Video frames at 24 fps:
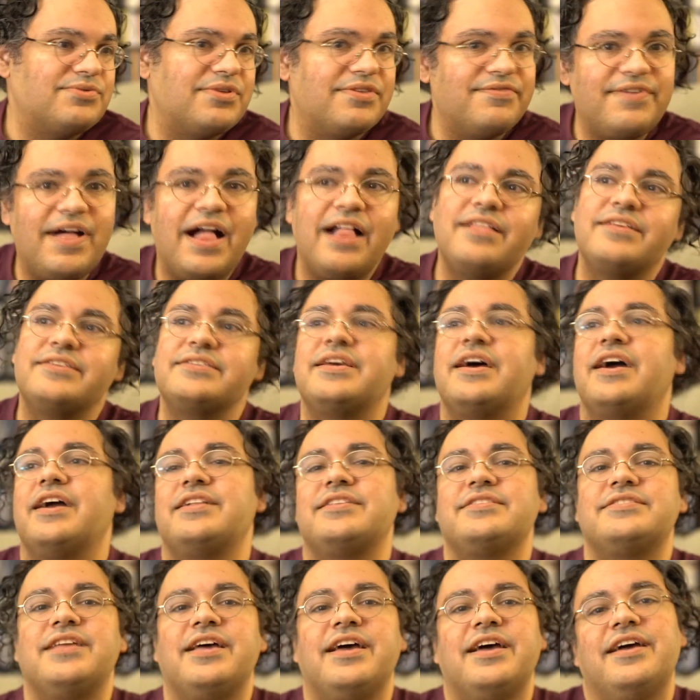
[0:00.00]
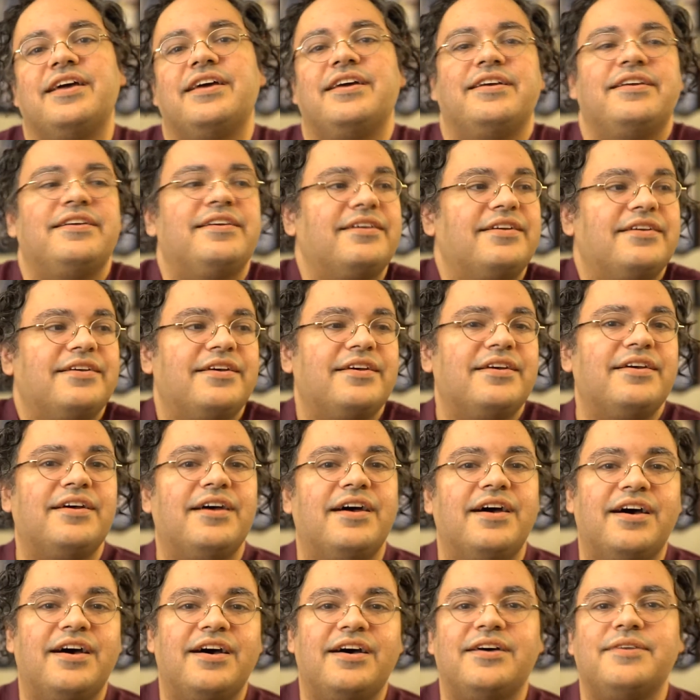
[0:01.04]
with Valentine's Day.
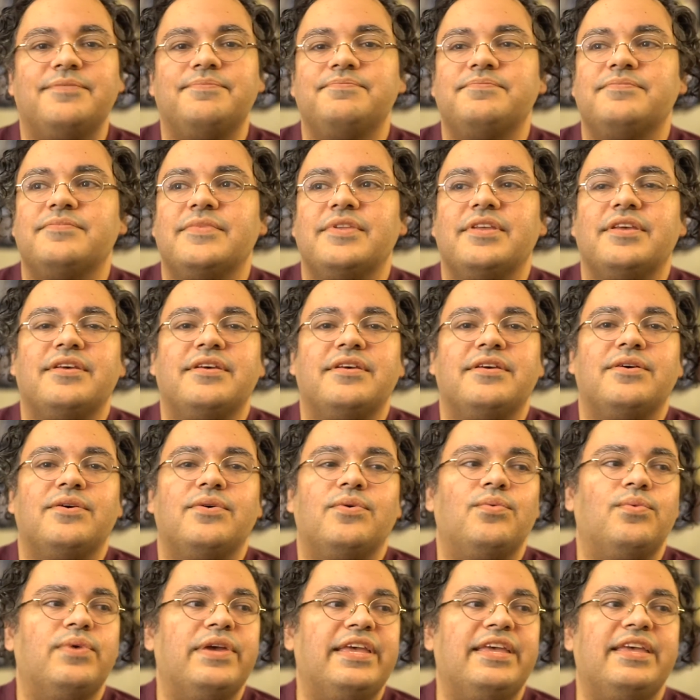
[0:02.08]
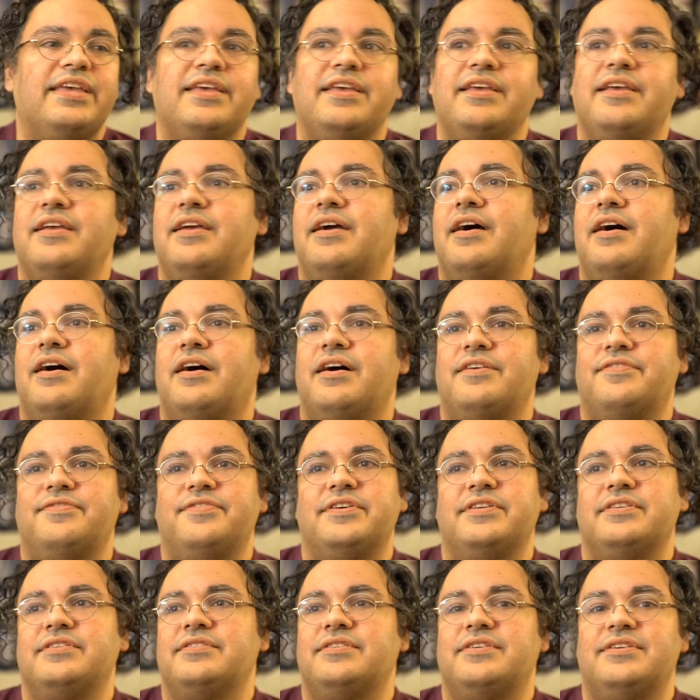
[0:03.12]
We
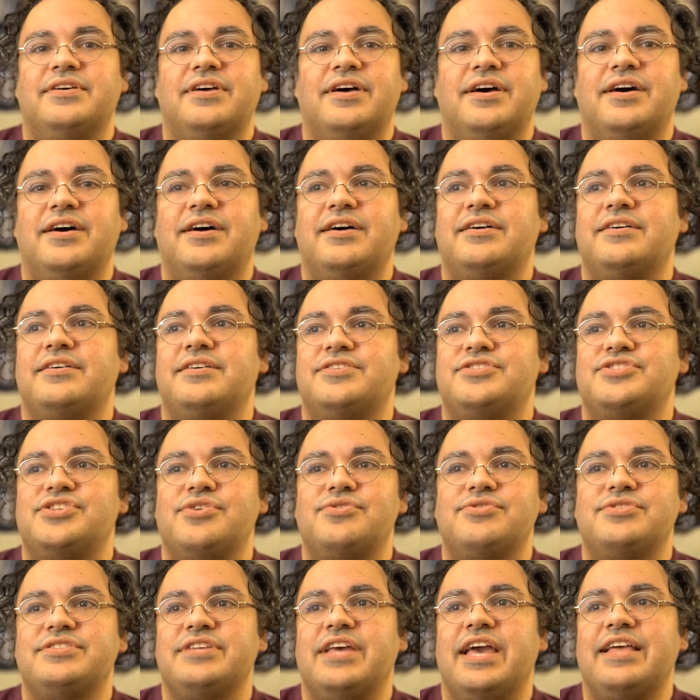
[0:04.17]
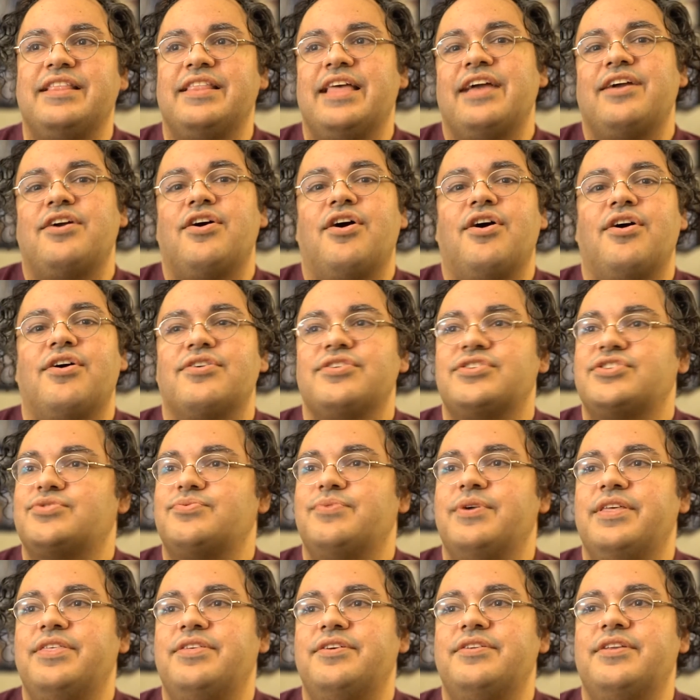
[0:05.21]
often associate like hearts
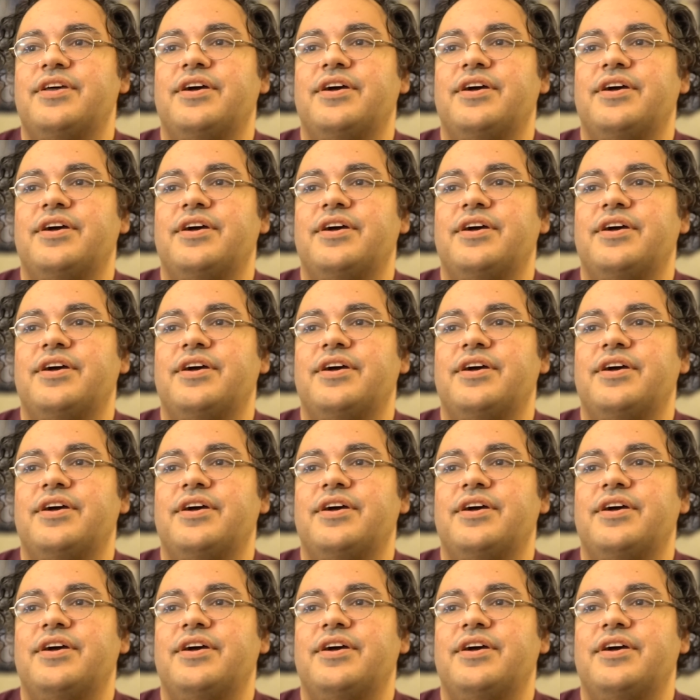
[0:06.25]
with,